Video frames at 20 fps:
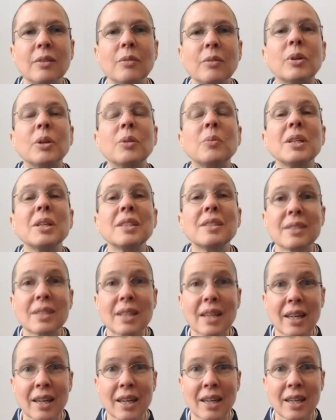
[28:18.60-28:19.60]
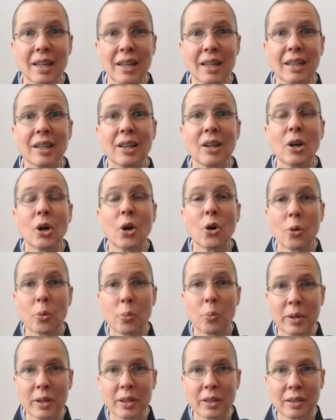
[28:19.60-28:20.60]
When we stay
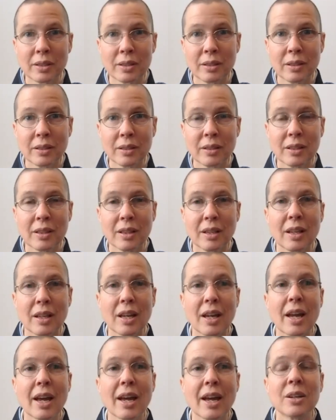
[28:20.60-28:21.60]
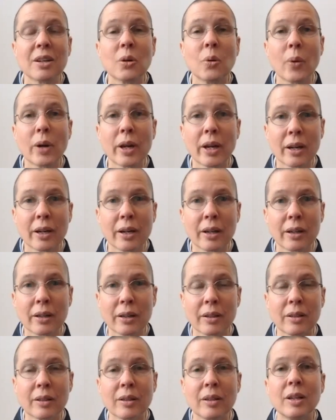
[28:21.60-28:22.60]
open and
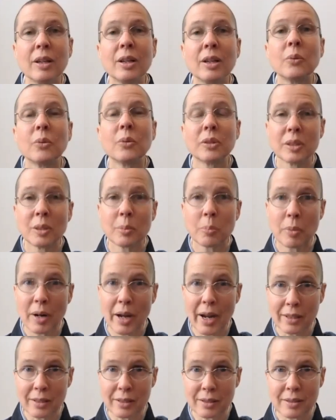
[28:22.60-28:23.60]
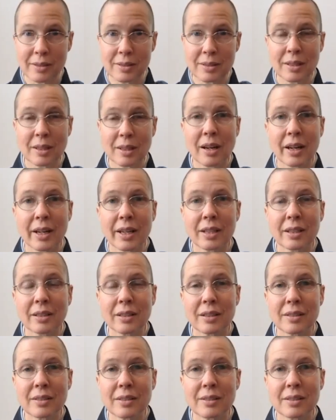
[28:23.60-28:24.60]
aware with the practice to guide
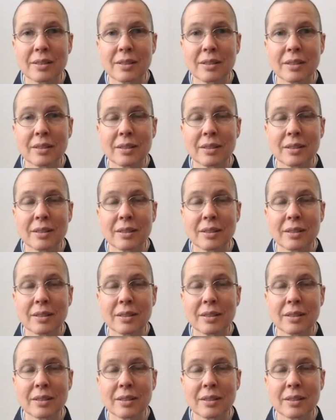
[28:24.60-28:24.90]
us,